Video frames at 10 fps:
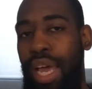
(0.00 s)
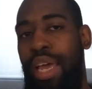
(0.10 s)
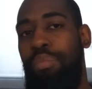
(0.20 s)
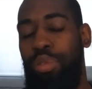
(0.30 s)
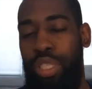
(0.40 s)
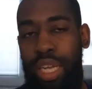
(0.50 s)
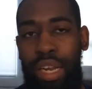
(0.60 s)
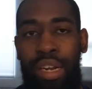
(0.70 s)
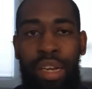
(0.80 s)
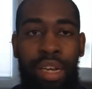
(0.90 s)
at
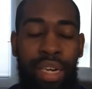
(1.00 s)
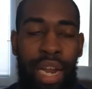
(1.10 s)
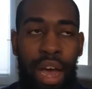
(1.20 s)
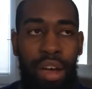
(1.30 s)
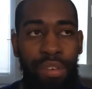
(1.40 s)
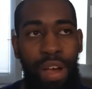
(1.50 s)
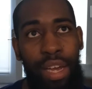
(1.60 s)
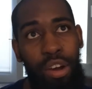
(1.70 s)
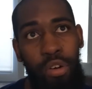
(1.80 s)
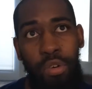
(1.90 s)
8%. Now, if I
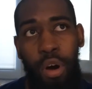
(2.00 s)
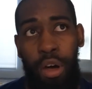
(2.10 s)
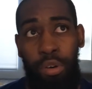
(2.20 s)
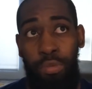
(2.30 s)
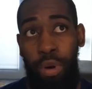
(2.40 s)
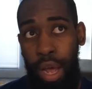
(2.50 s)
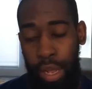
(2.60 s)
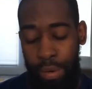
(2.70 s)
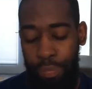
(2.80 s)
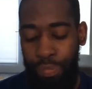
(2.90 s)
go on a
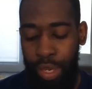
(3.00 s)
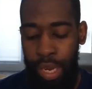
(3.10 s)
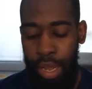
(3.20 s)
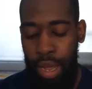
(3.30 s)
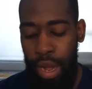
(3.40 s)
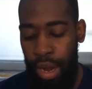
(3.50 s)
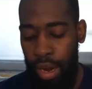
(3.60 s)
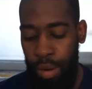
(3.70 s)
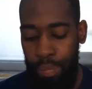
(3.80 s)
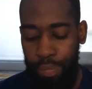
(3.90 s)
run,
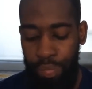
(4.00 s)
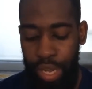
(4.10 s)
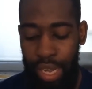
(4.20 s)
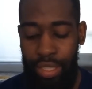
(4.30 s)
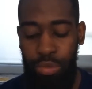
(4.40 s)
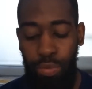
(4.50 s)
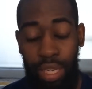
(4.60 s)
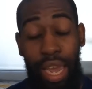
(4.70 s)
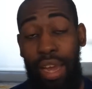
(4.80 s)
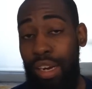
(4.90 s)
It's
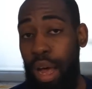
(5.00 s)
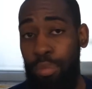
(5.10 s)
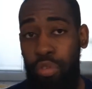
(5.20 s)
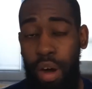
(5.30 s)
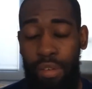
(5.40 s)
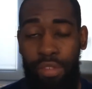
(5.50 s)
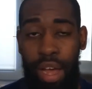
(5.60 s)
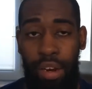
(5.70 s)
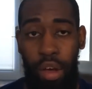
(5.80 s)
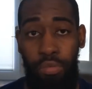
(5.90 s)
really economical, I
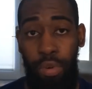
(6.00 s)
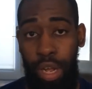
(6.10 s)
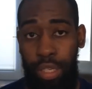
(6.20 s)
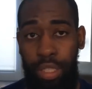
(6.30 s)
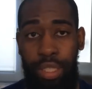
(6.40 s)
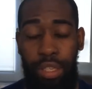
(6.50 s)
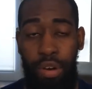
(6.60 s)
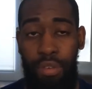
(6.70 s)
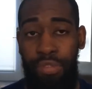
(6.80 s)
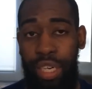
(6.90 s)
find, on runs. You know,
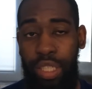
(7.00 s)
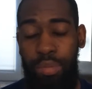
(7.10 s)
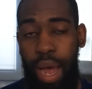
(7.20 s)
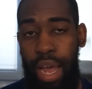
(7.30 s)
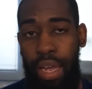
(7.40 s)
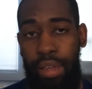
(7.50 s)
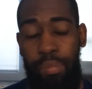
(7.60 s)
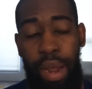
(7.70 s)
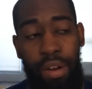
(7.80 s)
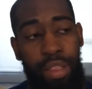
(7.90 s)
I finished my
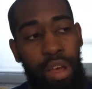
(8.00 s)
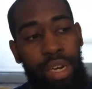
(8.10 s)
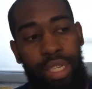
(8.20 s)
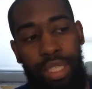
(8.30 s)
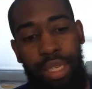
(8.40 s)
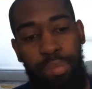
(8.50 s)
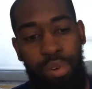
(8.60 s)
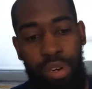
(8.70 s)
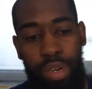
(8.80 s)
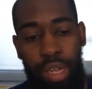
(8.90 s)
marathon in
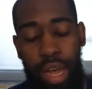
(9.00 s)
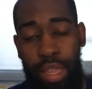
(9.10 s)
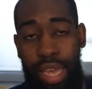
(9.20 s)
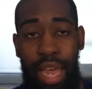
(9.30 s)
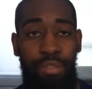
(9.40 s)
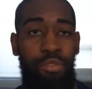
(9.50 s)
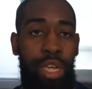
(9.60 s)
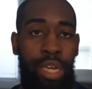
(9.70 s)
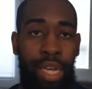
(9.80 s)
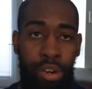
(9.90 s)
December, the
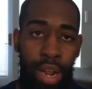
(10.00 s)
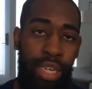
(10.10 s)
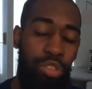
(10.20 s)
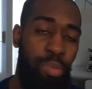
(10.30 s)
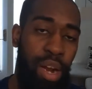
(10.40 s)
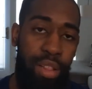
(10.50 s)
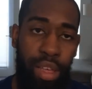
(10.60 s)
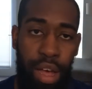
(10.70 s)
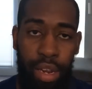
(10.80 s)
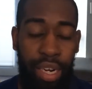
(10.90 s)
California International
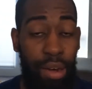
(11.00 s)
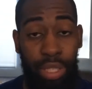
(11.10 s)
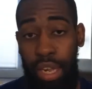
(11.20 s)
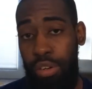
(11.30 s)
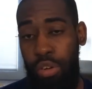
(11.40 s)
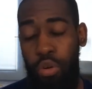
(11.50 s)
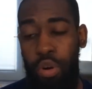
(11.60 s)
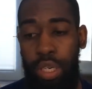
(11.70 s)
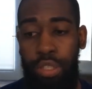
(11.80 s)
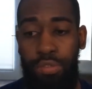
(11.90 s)
Marathon, and I was out on the course